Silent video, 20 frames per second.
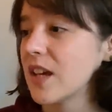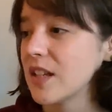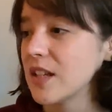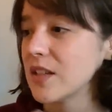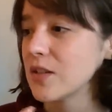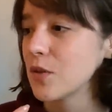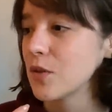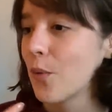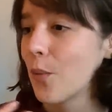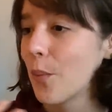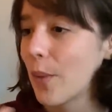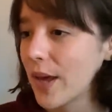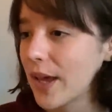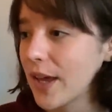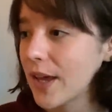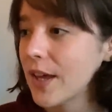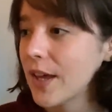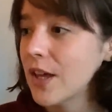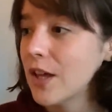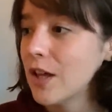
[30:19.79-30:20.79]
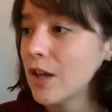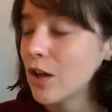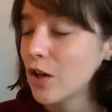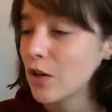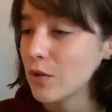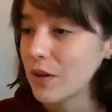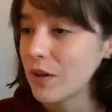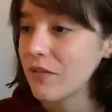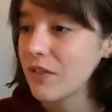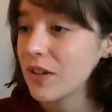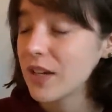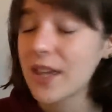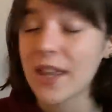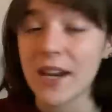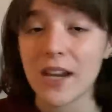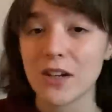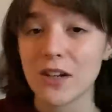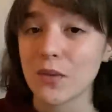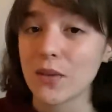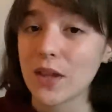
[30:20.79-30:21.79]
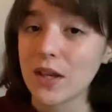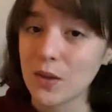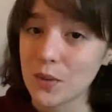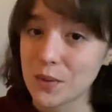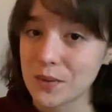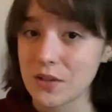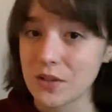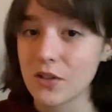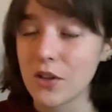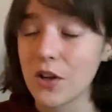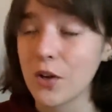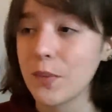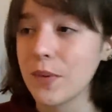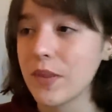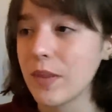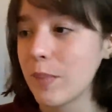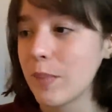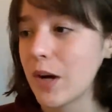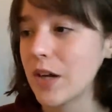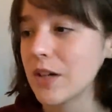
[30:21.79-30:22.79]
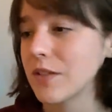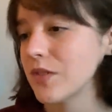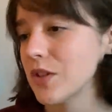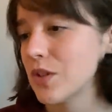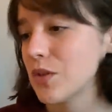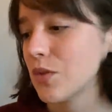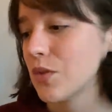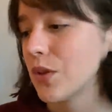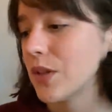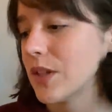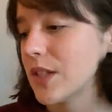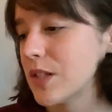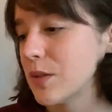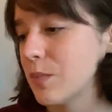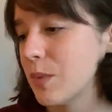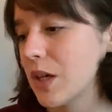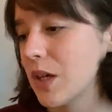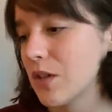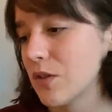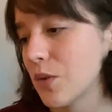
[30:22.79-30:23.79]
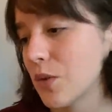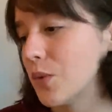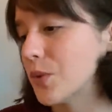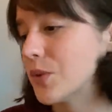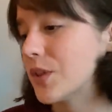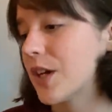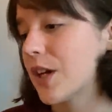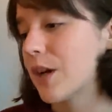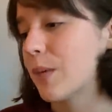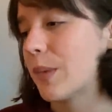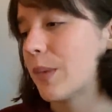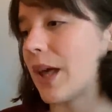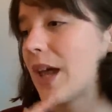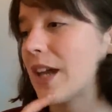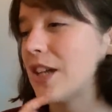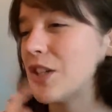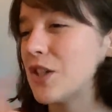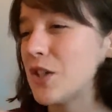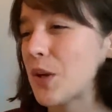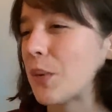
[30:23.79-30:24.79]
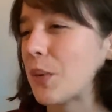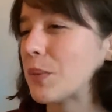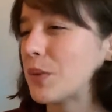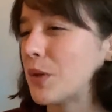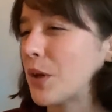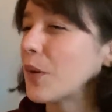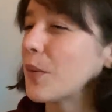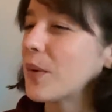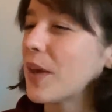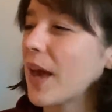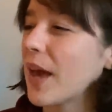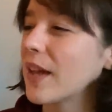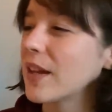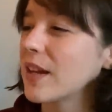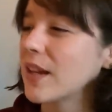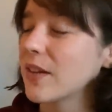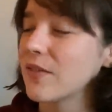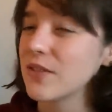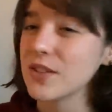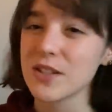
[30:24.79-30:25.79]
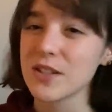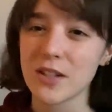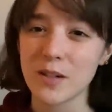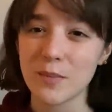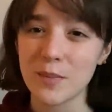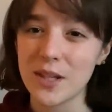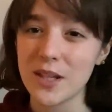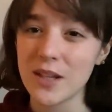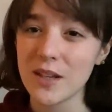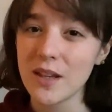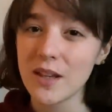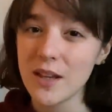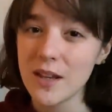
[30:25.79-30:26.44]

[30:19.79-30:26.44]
It is quite horrific and I know that goes along with the part of the story that's being told there, but I don't know yet if it's gonna be